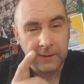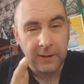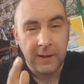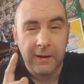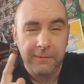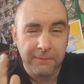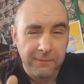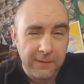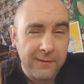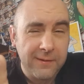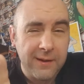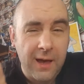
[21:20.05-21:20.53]

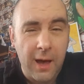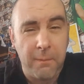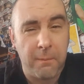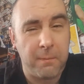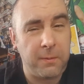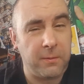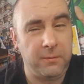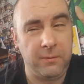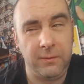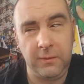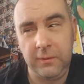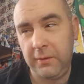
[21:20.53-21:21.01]
if this
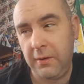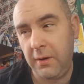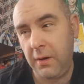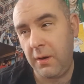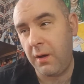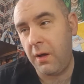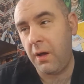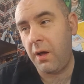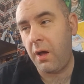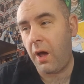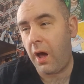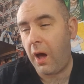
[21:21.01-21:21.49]
happens,
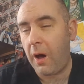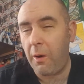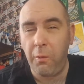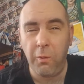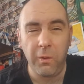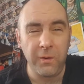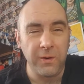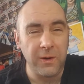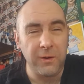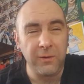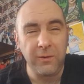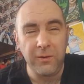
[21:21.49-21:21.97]
I
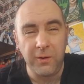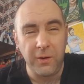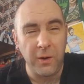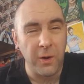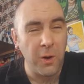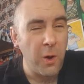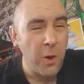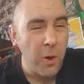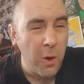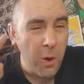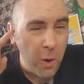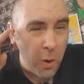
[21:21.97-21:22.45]
want you to
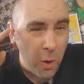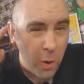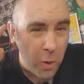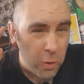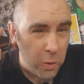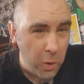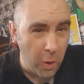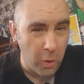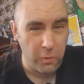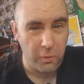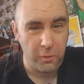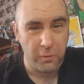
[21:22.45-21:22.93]

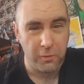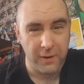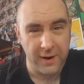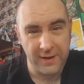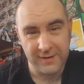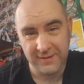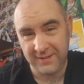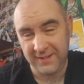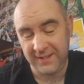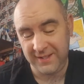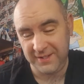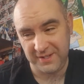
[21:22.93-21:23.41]
go
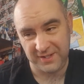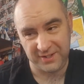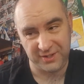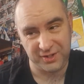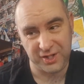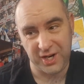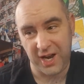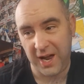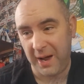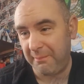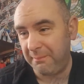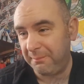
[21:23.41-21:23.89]
crazy in the
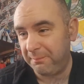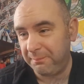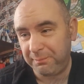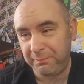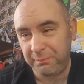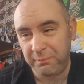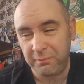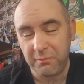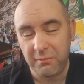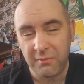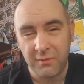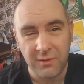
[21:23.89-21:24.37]
chat
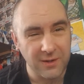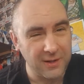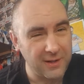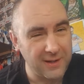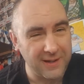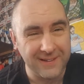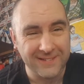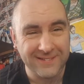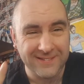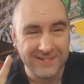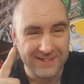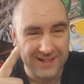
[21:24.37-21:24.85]

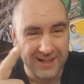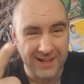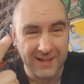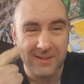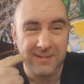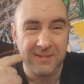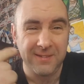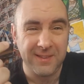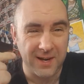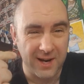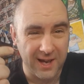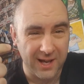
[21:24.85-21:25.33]
and
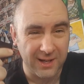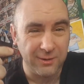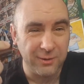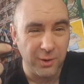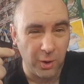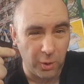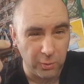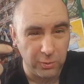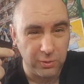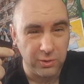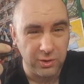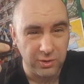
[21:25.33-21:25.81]
say that I
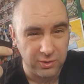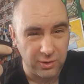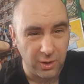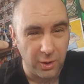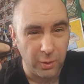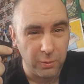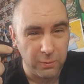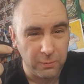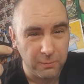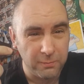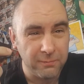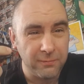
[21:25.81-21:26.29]
told you
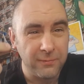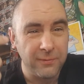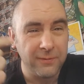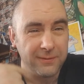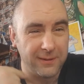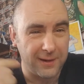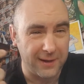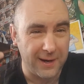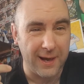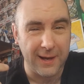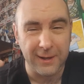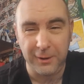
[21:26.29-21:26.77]
so,
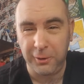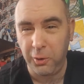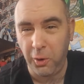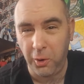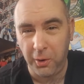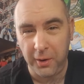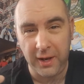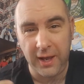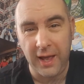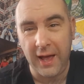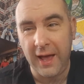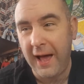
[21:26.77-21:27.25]
that I
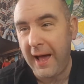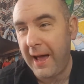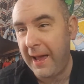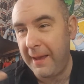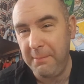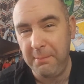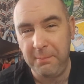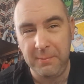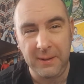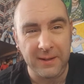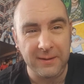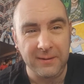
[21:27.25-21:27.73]
got it,
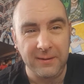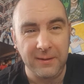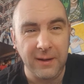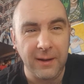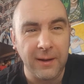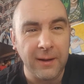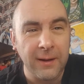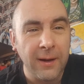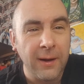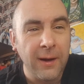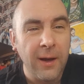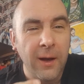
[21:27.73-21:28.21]
I pinned
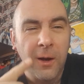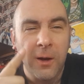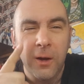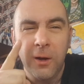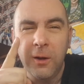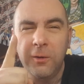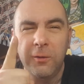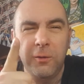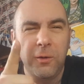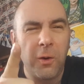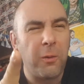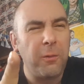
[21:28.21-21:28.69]
it.
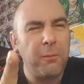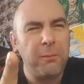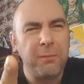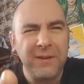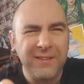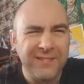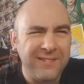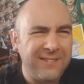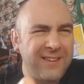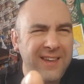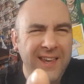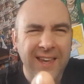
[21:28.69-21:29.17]
Don't
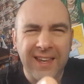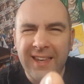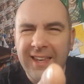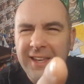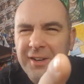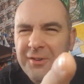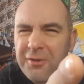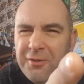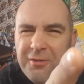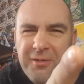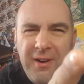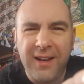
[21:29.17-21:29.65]
be
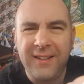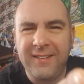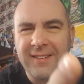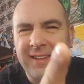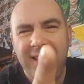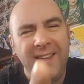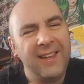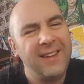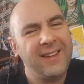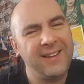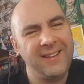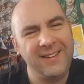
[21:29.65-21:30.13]
taking
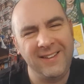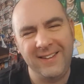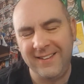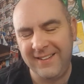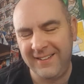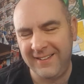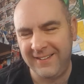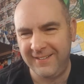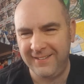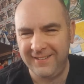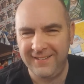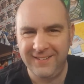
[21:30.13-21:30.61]
credit.
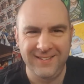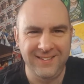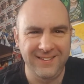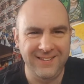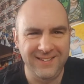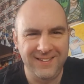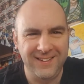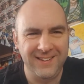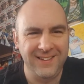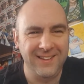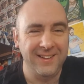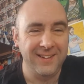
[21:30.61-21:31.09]

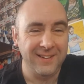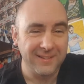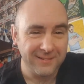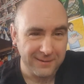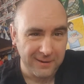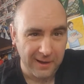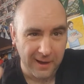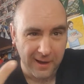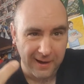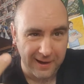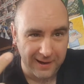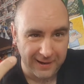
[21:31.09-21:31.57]

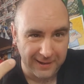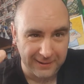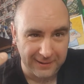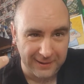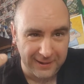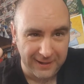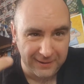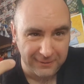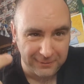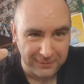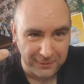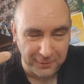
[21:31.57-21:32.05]
I
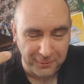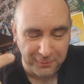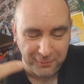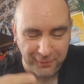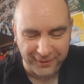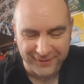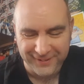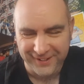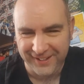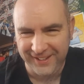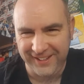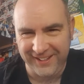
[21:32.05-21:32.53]
need the
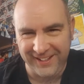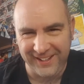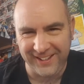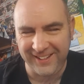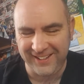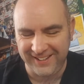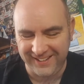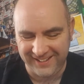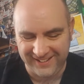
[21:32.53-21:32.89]
credit.